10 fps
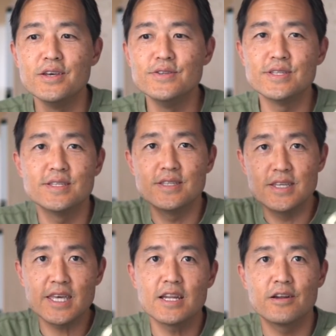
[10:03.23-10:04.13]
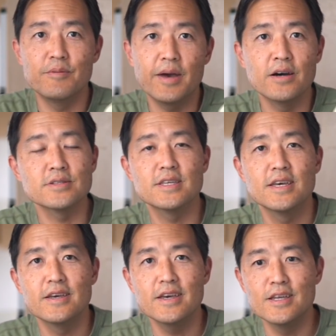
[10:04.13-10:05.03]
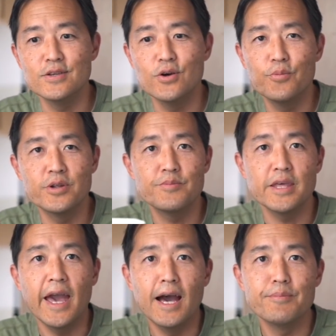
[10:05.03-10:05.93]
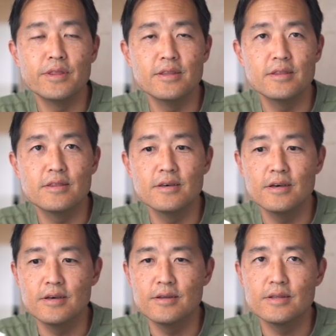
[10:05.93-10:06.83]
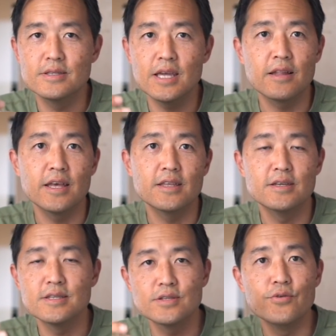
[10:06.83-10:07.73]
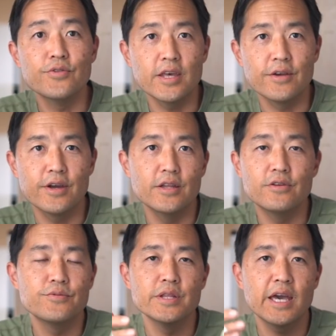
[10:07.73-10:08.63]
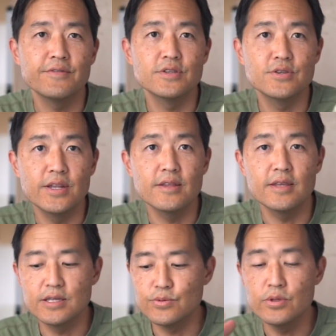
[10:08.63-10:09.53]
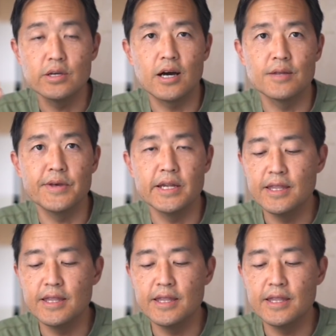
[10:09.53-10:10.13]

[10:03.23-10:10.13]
You just stick it on a mount and you open up the app and the satellite does its own thing, right? You don't really have to do anything. It's really automated.